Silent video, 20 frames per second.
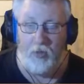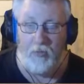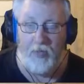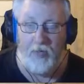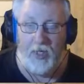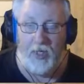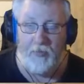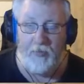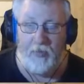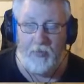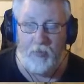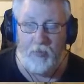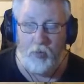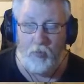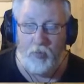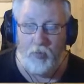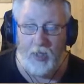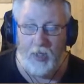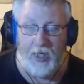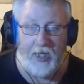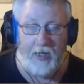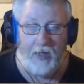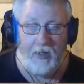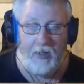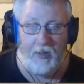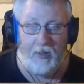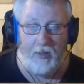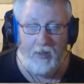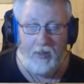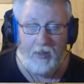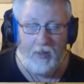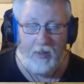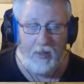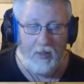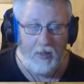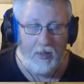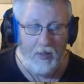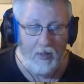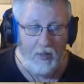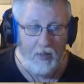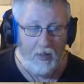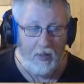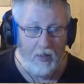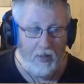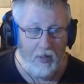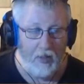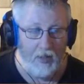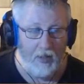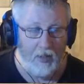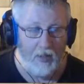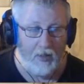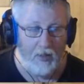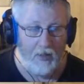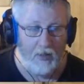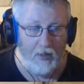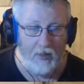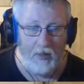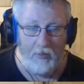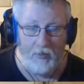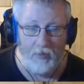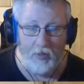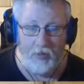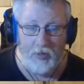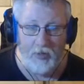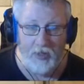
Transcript: many people playing, and I'm going to